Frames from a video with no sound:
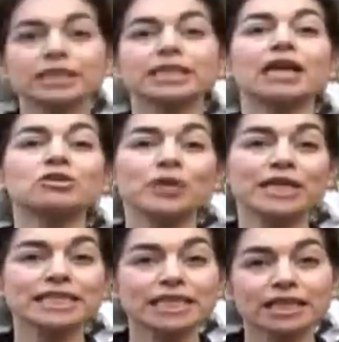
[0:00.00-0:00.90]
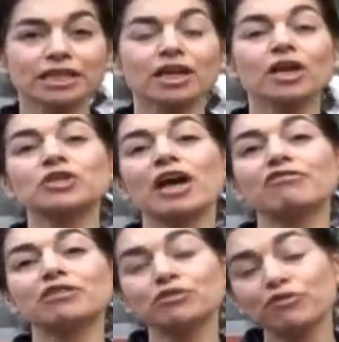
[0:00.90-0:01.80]
Qian Xuesen
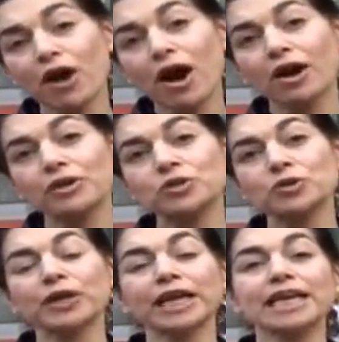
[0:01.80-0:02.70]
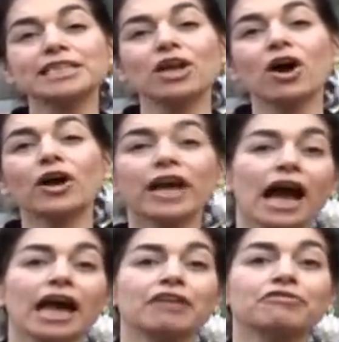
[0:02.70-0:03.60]
traveled far during his long
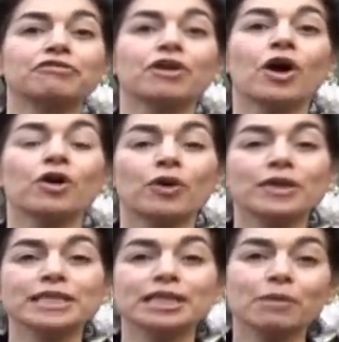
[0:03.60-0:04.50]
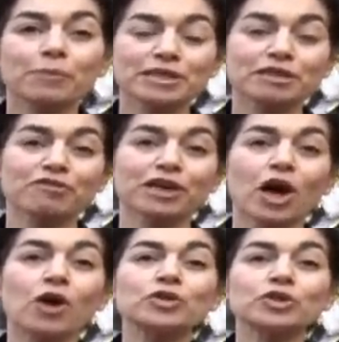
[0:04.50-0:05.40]
life, crossing the Pacific
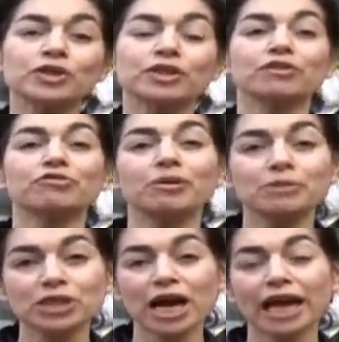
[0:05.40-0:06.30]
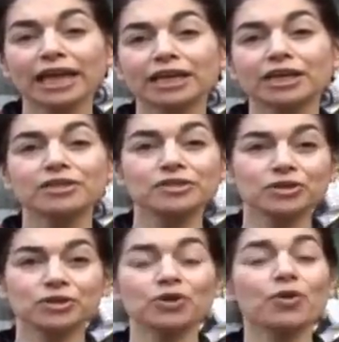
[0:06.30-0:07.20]
Ocean from China to
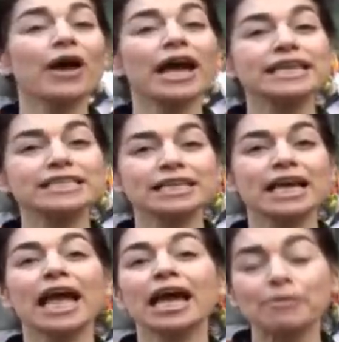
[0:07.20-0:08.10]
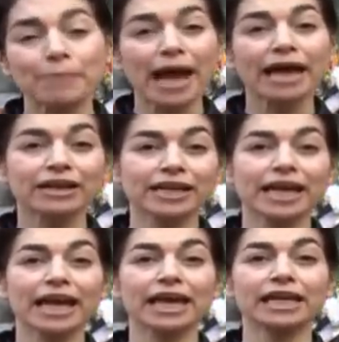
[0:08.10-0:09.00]
the U S and back
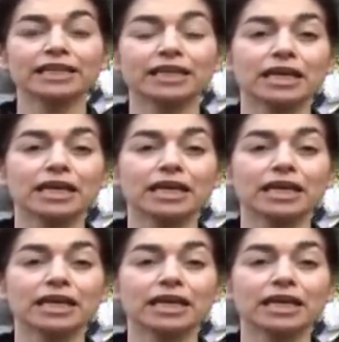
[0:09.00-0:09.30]
again.